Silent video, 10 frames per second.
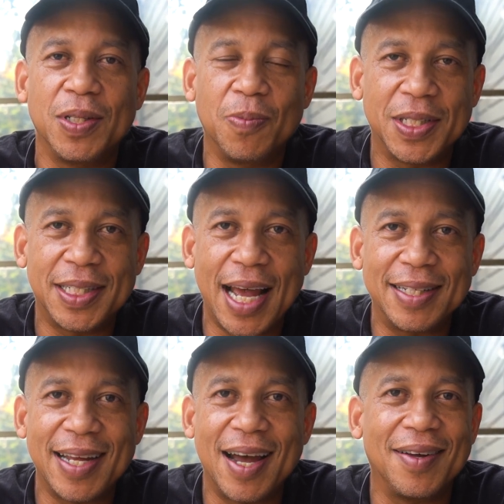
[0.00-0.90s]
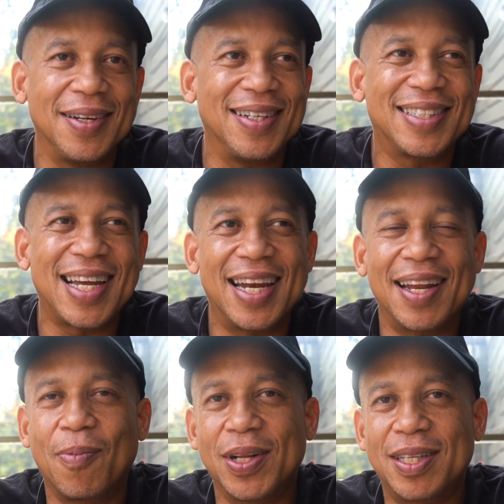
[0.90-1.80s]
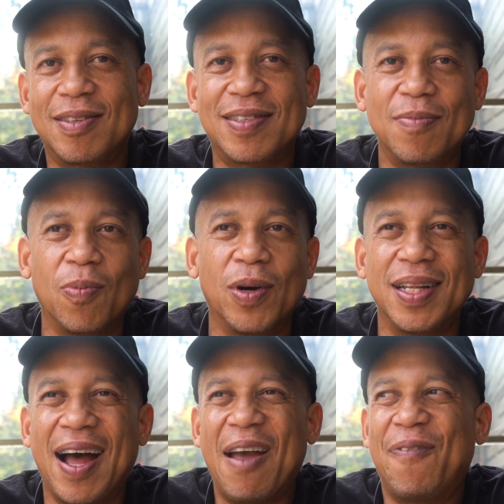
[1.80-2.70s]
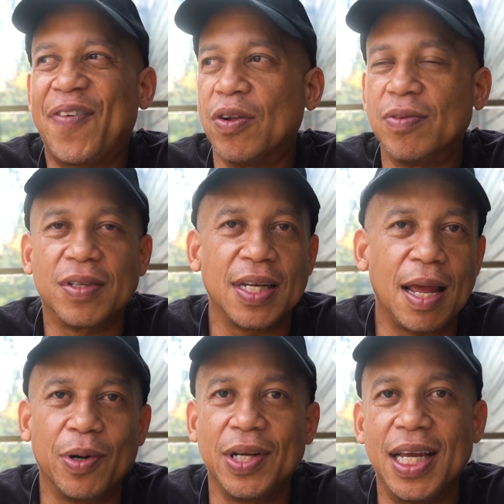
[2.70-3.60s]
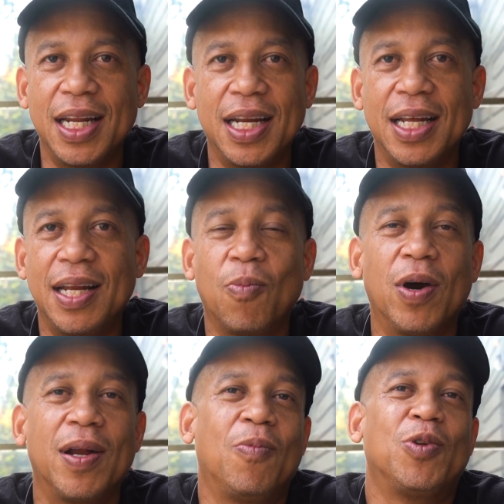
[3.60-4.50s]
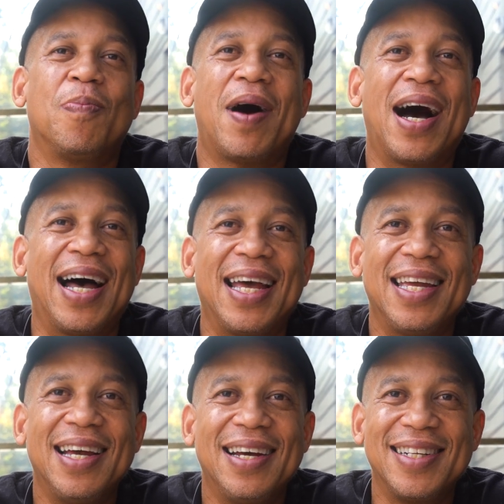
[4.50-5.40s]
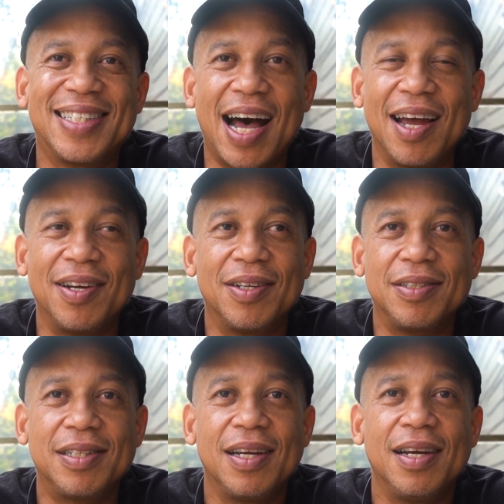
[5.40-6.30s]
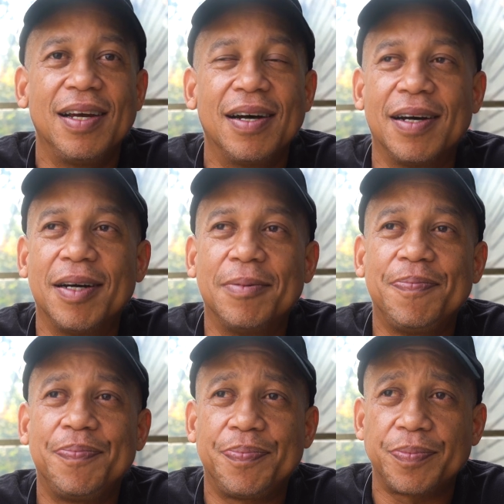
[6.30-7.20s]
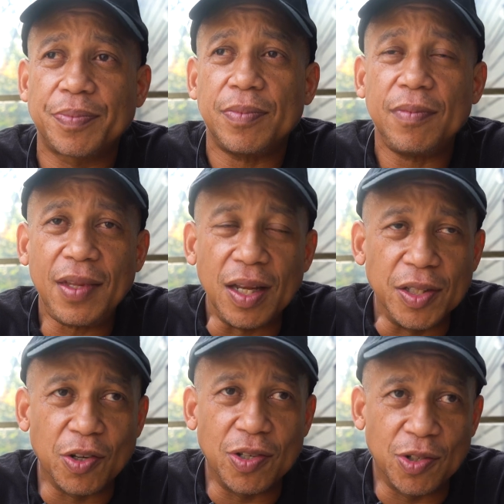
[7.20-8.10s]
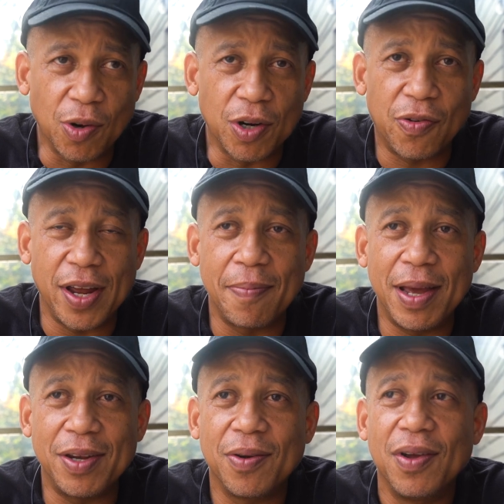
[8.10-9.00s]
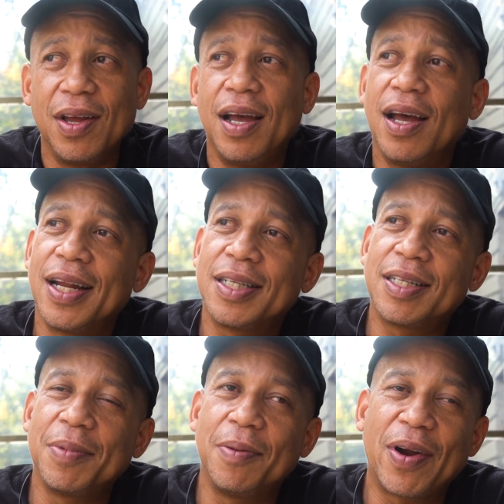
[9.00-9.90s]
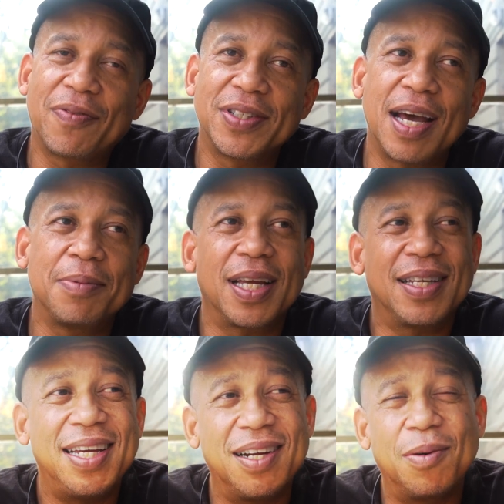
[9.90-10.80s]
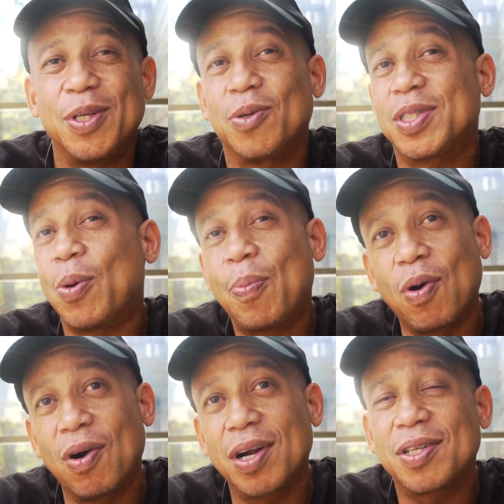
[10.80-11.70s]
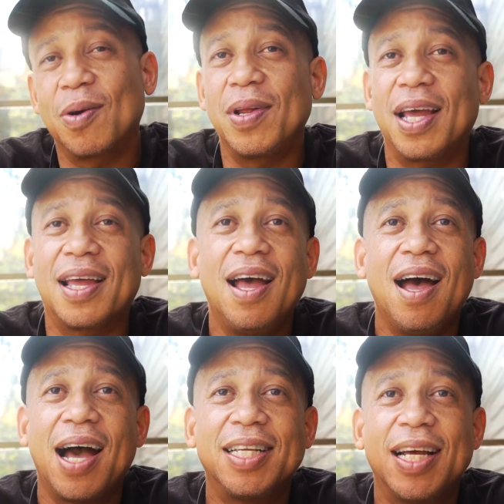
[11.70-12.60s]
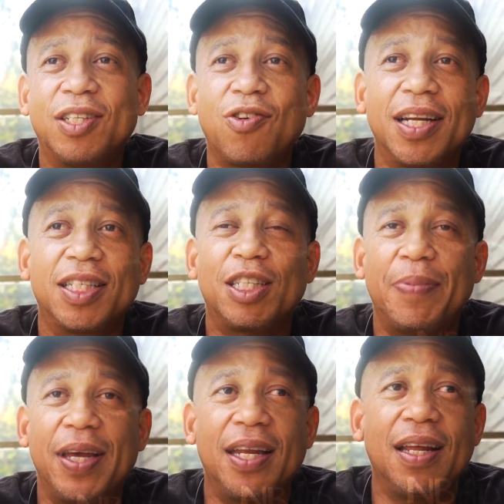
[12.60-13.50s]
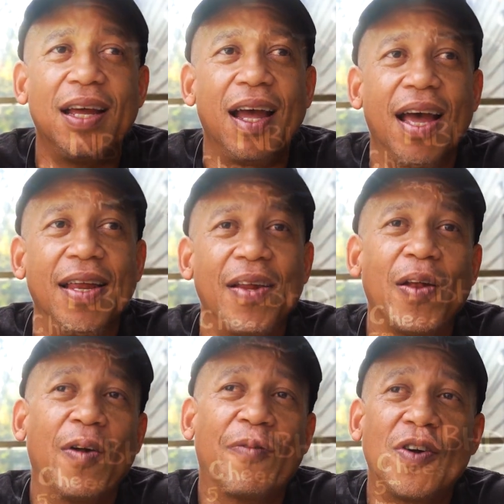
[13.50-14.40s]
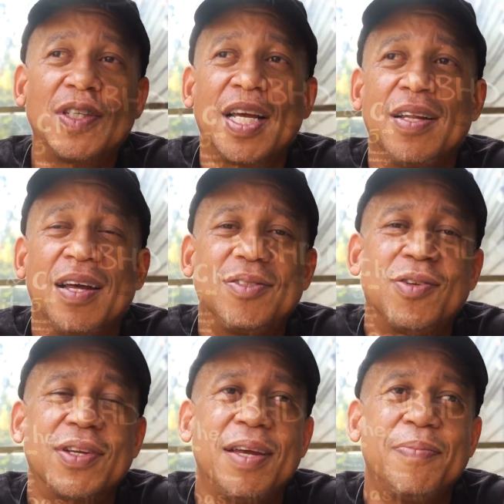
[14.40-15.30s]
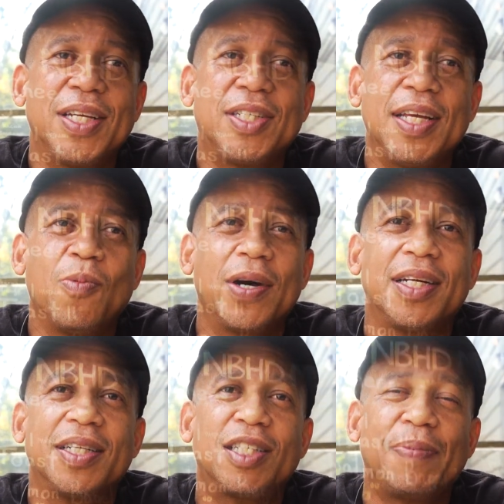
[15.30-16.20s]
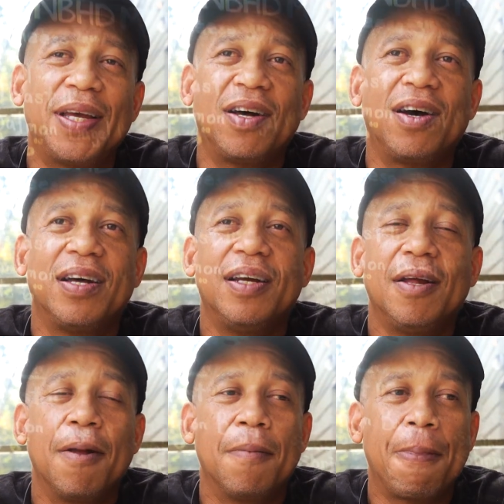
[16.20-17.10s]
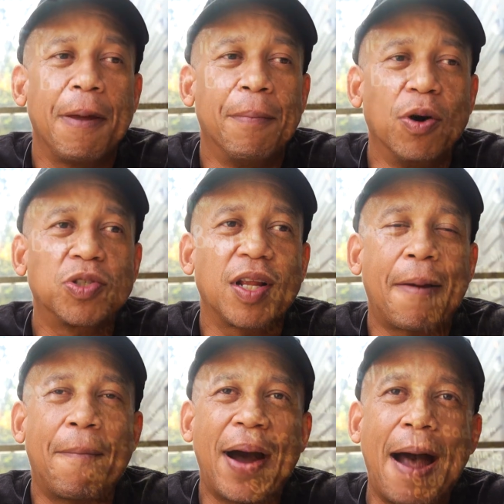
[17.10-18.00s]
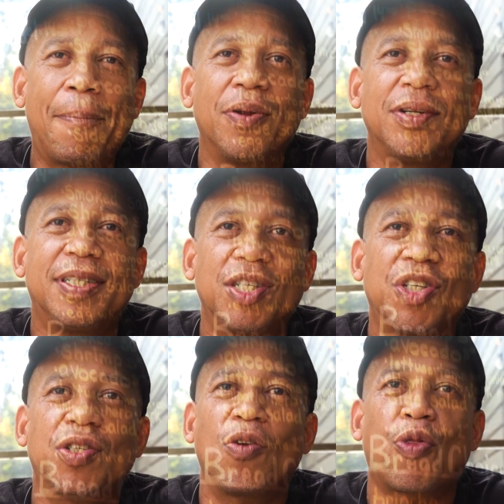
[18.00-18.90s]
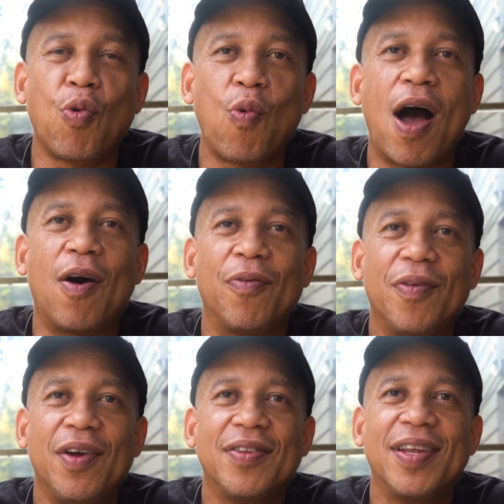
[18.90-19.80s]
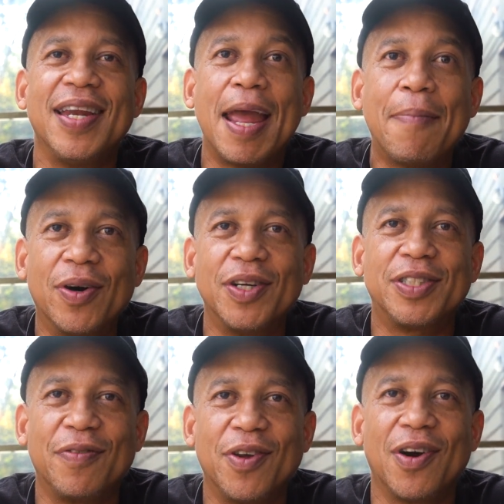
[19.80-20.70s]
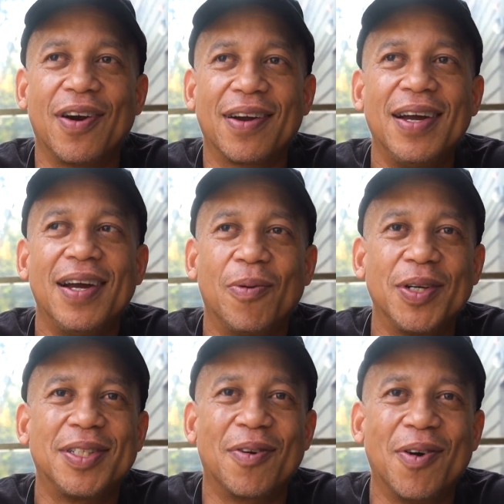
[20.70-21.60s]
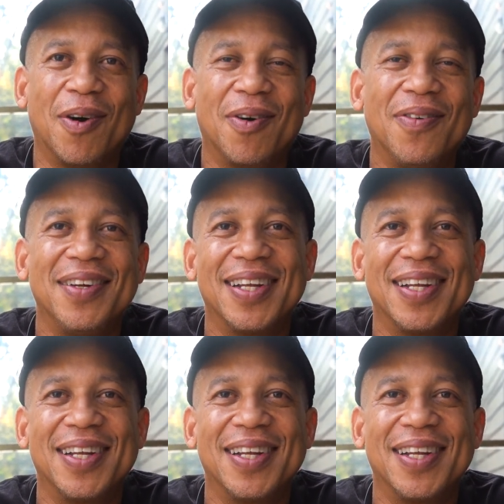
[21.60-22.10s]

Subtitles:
We sat down and decided what I felt the neighborhood needed and what was my desires, to sort of create a menu. Like some of the breakfast items, like here we don't sell pork, so I try to spin. At first I took NBHD and wanted to spin on most like popular dishes throughout the neighborhoods of New York was the goal.